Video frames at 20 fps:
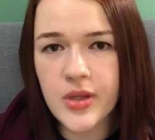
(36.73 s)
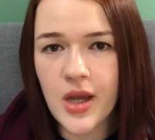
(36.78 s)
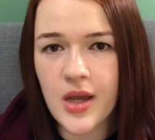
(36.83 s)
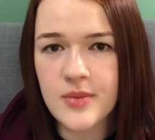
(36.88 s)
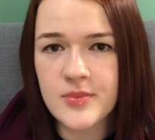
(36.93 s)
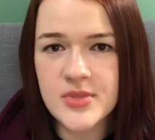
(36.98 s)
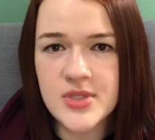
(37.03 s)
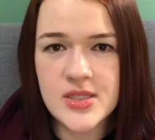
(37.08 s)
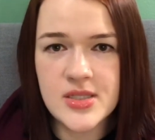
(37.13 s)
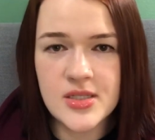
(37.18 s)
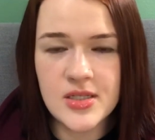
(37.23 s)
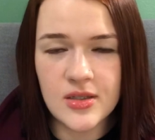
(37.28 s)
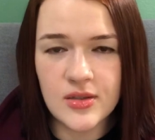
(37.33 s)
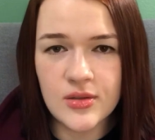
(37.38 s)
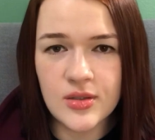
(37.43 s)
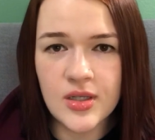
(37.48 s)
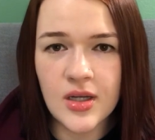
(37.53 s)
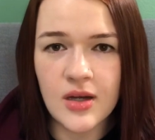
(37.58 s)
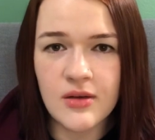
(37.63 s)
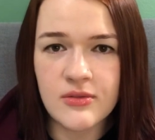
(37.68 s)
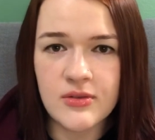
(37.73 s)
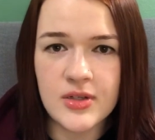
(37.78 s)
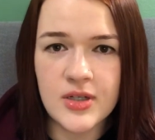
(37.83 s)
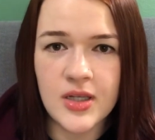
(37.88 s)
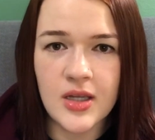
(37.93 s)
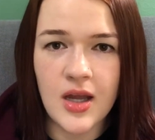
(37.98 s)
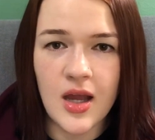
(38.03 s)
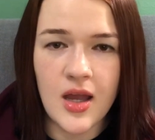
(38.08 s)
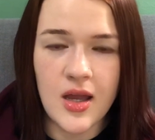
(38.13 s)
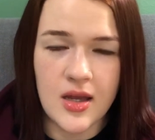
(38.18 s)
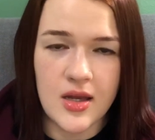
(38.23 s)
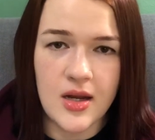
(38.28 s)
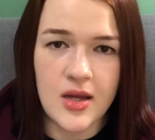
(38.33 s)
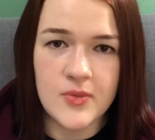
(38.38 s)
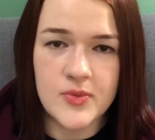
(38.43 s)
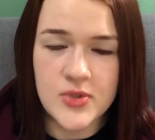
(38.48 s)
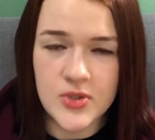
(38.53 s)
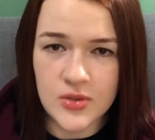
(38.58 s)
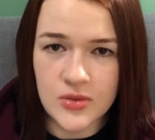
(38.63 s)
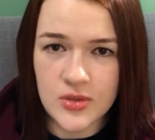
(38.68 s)
I'm still recovering. I had
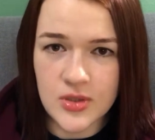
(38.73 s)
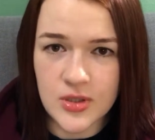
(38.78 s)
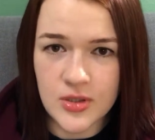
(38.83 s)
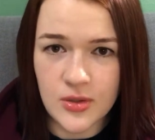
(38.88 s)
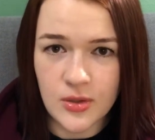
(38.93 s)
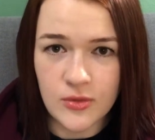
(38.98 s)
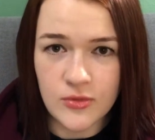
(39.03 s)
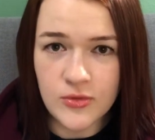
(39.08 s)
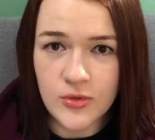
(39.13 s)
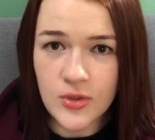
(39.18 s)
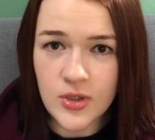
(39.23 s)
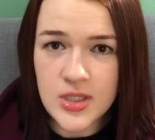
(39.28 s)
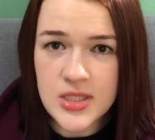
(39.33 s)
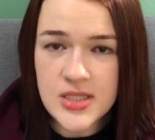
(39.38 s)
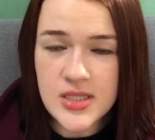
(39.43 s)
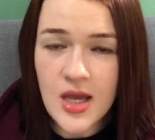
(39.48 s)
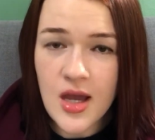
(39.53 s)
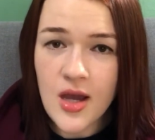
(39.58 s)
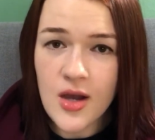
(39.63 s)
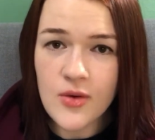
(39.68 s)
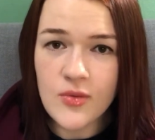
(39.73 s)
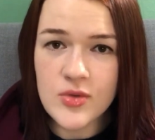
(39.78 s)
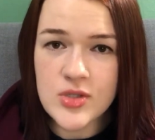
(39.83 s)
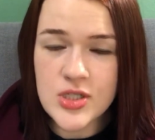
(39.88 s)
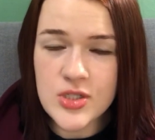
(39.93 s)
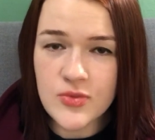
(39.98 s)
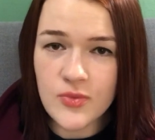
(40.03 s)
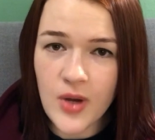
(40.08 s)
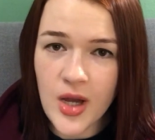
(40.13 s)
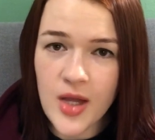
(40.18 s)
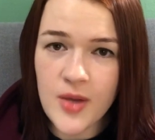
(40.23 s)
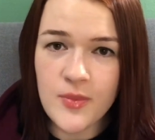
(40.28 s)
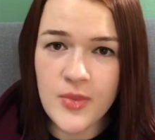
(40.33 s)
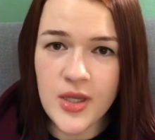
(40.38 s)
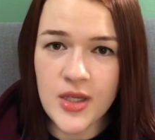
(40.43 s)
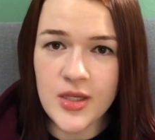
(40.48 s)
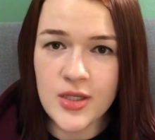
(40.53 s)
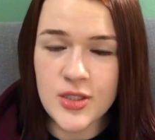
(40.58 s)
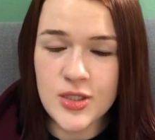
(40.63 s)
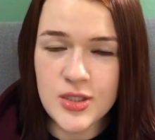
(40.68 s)
absolutely no voice, which is why I'm
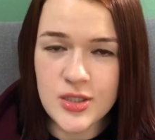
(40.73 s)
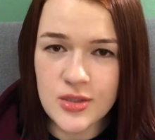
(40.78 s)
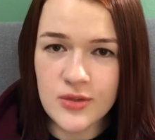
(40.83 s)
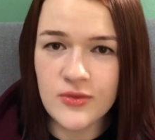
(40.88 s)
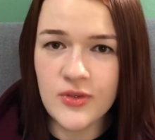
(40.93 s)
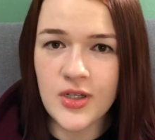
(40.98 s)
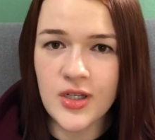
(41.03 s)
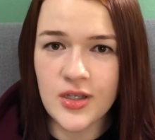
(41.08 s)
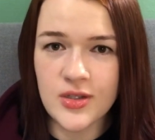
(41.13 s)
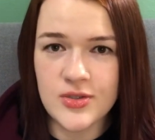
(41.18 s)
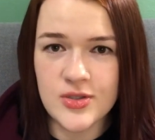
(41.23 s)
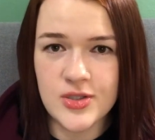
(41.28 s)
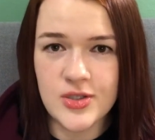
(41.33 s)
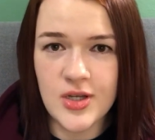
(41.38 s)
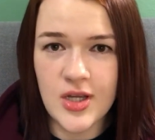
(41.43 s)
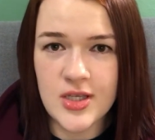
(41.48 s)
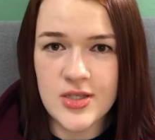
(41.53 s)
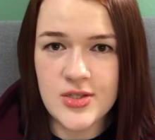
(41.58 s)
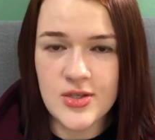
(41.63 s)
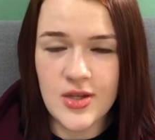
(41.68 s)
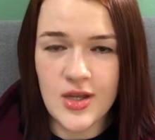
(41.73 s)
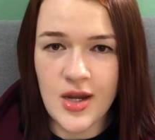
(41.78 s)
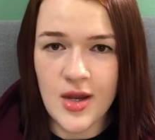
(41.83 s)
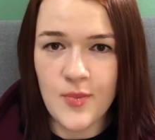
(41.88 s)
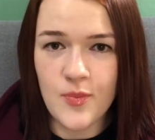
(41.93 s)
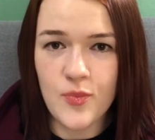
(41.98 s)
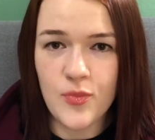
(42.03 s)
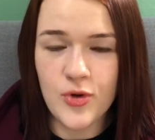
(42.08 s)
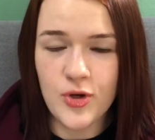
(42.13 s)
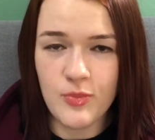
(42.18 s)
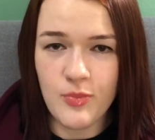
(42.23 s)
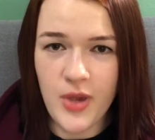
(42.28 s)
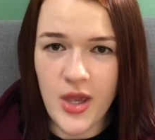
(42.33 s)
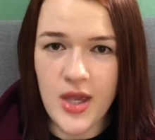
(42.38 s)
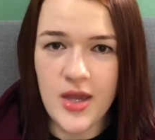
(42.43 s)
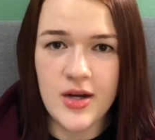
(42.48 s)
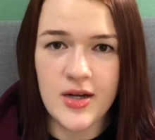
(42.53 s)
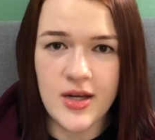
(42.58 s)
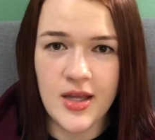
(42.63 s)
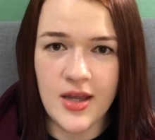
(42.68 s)
making two videos today so that I'm
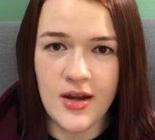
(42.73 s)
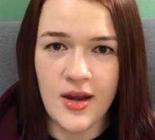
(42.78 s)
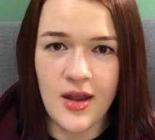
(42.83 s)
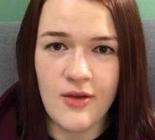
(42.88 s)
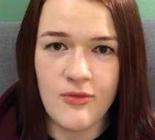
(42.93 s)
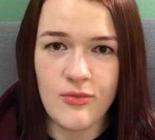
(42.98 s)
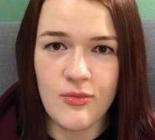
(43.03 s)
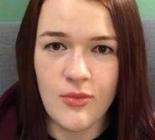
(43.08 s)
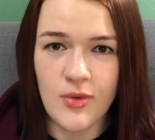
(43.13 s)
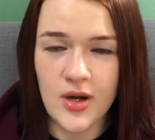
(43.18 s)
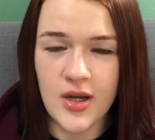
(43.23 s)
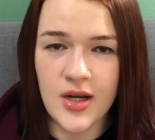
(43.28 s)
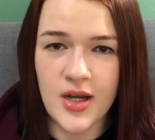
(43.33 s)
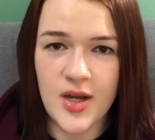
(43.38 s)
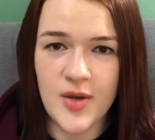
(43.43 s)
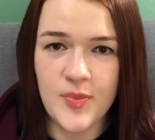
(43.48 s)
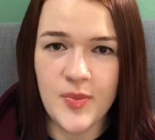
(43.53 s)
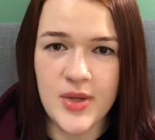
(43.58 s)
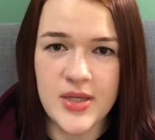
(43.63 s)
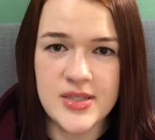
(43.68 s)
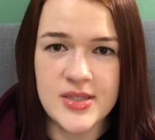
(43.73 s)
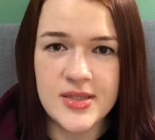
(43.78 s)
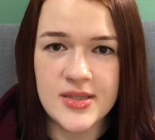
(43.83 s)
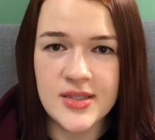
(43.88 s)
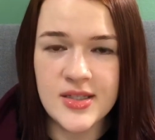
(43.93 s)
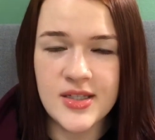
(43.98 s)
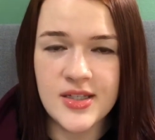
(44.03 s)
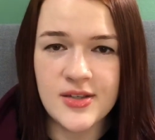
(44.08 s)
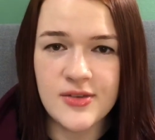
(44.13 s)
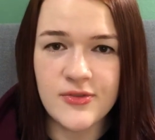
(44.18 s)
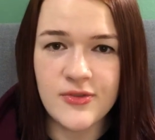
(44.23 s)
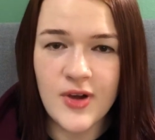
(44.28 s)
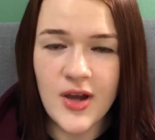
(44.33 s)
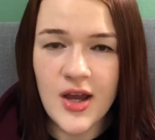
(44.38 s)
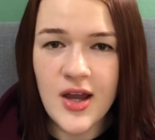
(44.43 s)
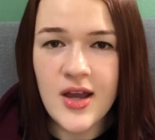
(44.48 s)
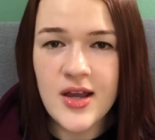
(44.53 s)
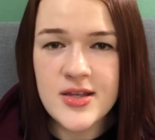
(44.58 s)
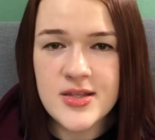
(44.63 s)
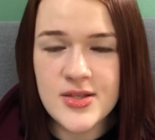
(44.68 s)
prepared and have one up my sleeve
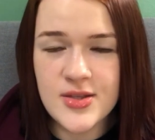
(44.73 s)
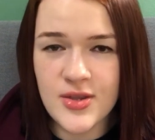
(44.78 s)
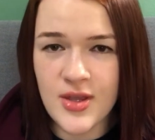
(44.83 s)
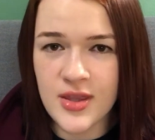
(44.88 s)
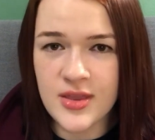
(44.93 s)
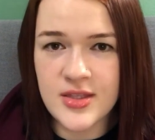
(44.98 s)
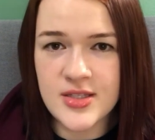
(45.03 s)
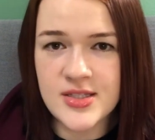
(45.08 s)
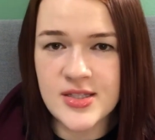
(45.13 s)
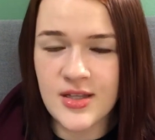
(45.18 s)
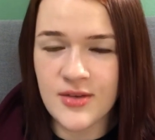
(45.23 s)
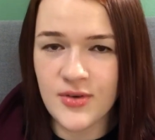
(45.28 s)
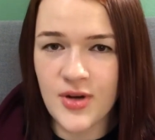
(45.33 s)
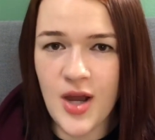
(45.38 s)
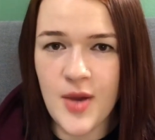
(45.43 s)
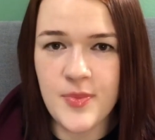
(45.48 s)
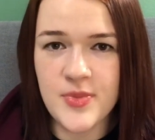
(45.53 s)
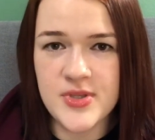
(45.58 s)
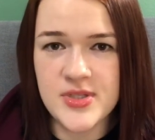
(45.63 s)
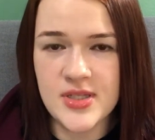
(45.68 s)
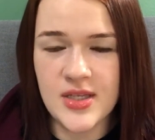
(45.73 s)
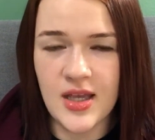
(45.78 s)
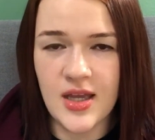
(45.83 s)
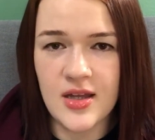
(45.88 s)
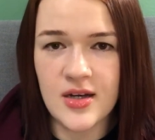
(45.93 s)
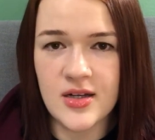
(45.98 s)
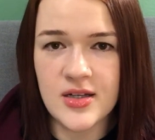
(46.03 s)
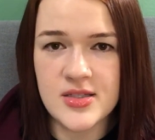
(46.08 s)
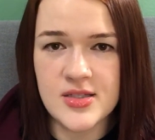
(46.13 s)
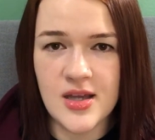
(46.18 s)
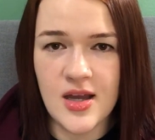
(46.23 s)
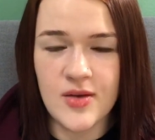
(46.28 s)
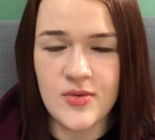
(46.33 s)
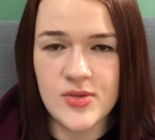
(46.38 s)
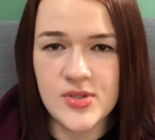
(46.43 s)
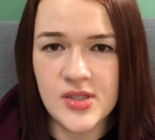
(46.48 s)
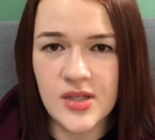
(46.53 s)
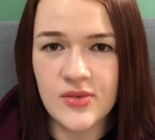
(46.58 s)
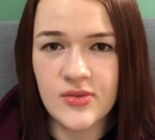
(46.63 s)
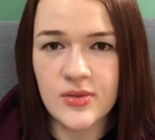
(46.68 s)
so that this never happens again, because I
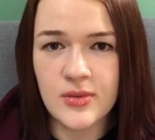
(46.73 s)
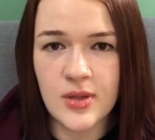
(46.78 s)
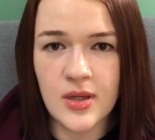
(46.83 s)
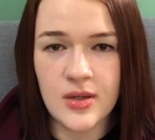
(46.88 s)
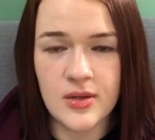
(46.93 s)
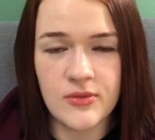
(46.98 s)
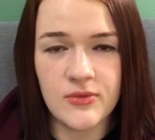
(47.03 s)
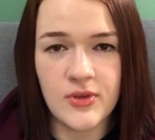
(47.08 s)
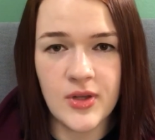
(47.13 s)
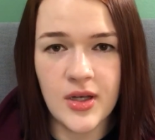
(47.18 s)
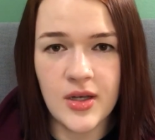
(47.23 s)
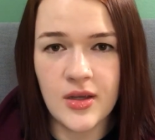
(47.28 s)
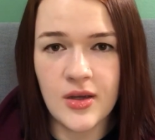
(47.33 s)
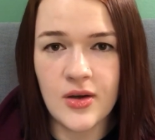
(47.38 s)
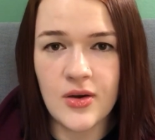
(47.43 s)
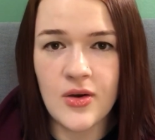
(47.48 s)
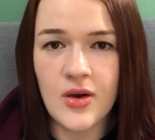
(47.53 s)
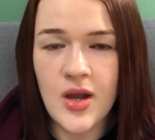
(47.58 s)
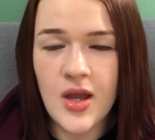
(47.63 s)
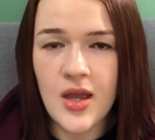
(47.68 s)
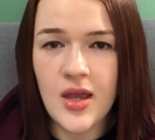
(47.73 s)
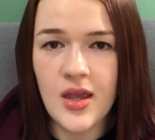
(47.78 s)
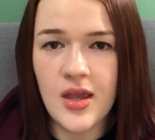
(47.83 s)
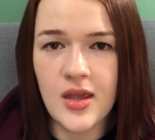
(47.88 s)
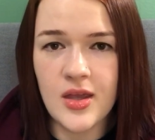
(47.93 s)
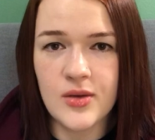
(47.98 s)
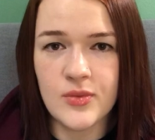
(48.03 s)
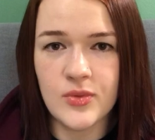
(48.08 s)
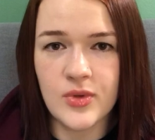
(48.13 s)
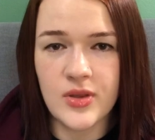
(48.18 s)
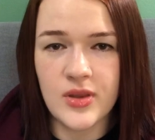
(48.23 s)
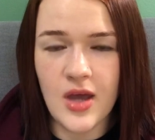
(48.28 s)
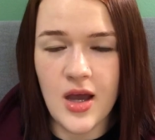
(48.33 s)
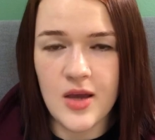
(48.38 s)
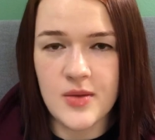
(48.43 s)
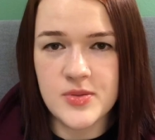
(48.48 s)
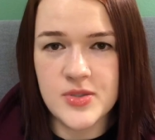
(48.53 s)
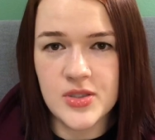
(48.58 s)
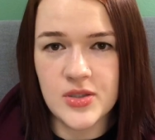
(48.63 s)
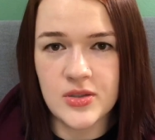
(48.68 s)
was left without a video and with
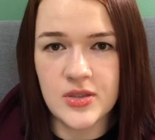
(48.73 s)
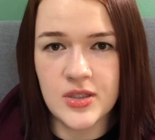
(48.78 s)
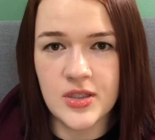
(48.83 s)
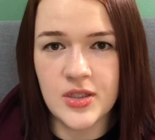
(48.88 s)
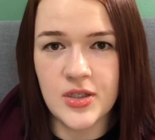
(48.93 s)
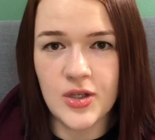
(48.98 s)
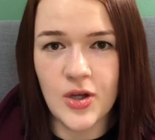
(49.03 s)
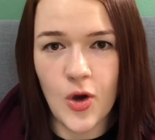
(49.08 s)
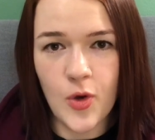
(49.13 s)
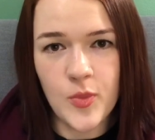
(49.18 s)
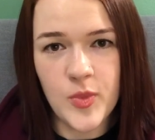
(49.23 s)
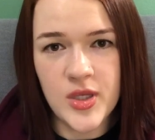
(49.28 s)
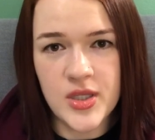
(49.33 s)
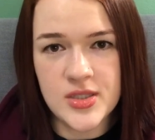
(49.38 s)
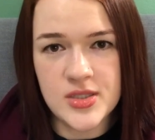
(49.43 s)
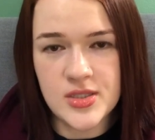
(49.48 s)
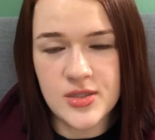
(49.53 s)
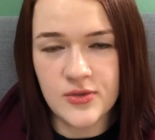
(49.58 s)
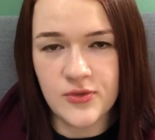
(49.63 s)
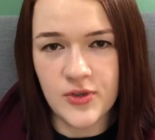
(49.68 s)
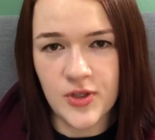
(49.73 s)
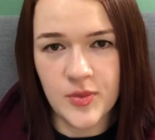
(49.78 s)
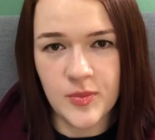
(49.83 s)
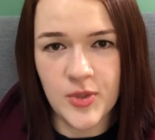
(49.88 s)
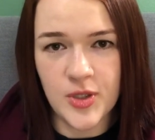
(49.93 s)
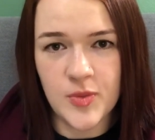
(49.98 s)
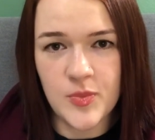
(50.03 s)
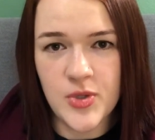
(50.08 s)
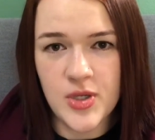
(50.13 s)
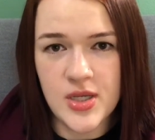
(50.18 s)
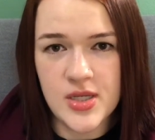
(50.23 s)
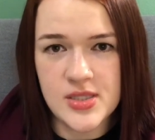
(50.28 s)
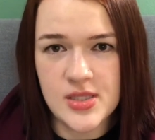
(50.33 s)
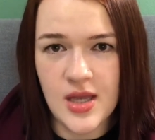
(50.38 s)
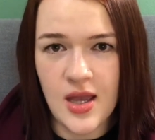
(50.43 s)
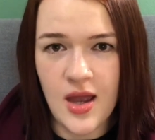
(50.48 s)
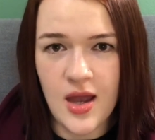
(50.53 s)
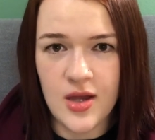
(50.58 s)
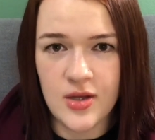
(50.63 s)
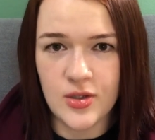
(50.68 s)
absolutely no means to film it because I
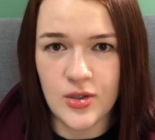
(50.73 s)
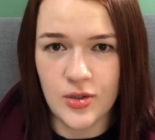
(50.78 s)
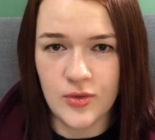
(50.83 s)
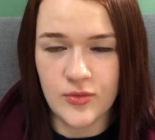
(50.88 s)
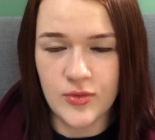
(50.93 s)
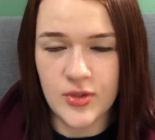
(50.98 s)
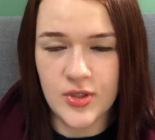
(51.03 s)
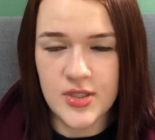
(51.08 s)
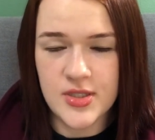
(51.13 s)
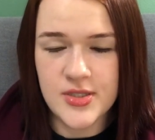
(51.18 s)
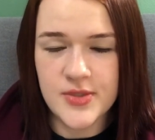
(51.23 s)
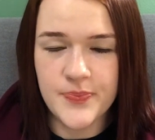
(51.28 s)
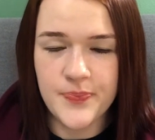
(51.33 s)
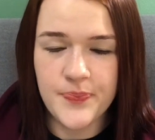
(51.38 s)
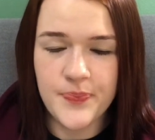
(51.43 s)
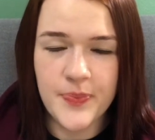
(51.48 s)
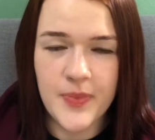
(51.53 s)
had no voice.